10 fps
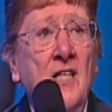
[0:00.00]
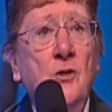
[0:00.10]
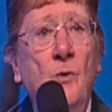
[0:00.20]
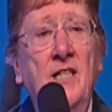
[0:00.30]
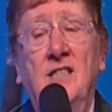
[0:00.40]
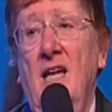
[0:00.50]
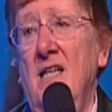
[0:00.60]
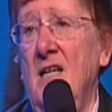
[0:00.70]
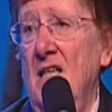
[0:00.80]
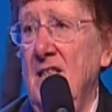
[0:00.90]
It's a way to
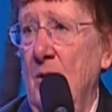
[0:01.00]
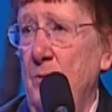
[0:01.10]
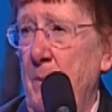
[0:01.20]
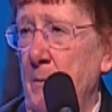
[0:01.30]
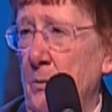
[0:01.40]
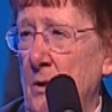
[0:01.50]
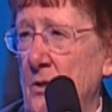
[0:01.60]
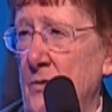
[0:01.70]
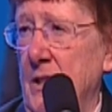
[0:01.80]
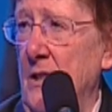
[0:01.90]
stay in contact with people
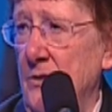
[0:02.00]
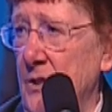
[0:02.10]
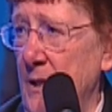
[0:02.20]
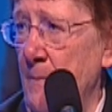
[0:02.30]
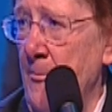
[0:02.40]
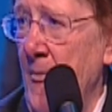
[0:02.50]
all over the country.